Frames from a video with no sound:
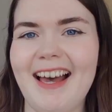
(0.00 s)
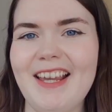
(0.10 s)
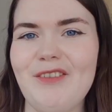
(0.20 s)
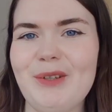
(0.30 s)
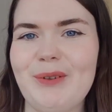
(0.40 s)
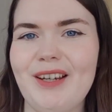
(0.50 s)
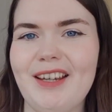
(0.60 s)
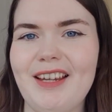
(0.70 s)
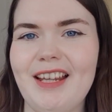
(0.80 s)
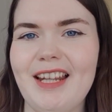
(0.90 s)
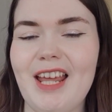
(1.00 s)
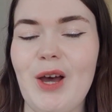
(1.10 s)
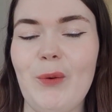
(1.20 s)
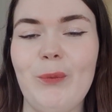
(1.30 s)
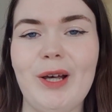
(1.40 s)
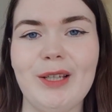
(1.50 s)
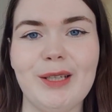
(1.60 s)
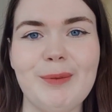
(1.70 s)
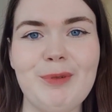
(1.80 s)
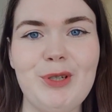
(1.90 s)
Hi everyone!
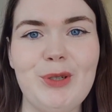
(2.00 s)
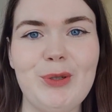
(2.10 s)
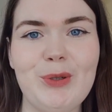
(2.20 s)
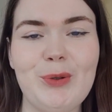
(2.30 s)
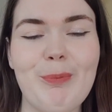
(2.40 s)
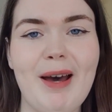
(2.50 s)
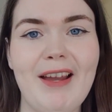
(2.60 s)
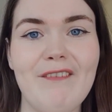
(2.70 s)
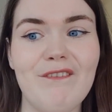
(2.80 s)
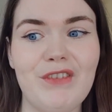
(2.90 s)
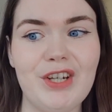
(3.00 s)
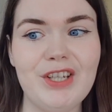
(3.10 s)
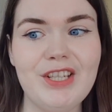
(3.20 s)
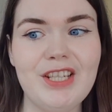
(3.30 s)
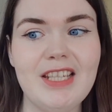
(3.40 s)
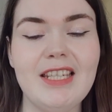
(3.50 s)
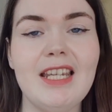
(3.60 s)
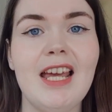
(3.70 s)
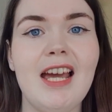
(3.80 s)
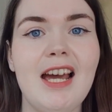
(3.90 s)
Welcome to my first
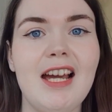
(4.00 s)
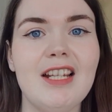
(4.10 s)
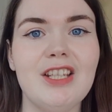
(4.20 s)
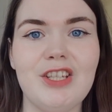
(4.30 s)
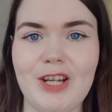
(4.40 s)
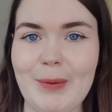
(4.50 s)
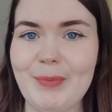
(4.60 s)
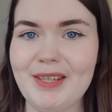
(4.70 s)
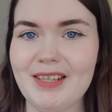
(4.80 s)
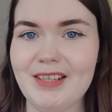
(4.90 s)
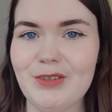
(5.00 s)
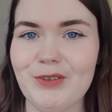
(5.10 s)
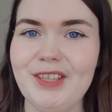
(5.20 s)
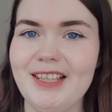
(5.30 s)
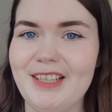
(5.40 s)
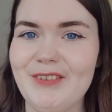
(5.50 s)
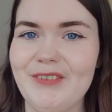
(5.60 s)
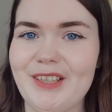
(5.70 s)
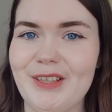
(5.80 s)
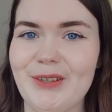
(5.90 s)
Japanese related
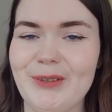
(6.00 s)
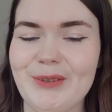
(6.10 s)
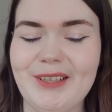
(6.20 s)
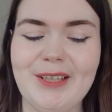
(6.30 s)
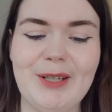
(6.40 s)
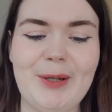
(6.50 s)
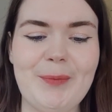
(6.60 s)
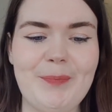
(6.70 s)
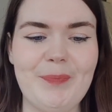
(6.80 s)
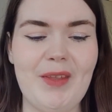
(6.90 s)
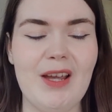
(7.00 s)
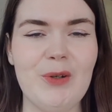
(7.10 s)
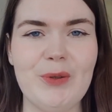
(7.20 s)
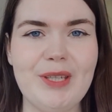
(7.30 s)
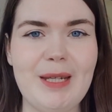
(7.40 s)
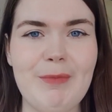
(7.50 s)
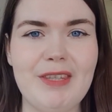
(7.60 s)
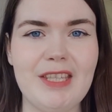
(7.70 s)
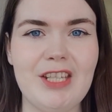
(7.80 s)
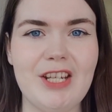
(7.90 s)
video. I know the name of
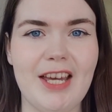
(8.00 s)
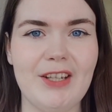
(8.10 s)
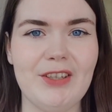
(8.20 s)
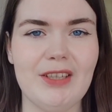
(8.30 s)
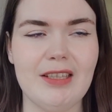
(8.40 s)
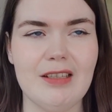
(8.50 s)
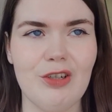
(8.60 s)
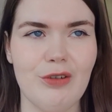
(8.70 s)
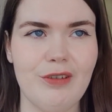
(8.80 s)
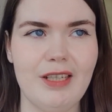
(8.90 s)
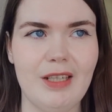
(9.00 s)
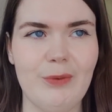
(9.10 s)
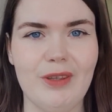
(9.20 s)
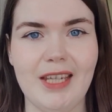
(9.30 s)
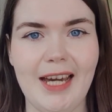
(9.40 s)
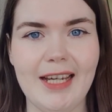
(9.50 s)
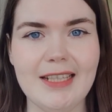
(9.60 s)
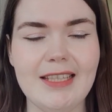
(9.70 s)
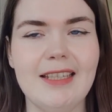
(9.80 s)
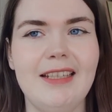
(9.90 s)
this channel is Korean with
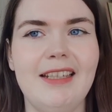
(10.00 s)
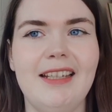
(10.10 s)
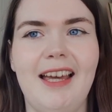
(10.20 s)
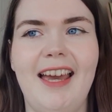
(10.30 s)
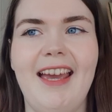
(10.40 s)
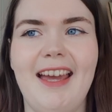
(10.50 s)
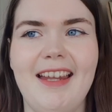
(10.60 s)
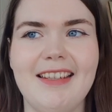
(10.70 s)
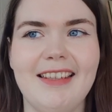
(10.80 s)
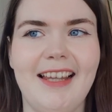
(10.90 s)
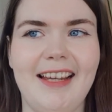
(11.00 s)
Kat, and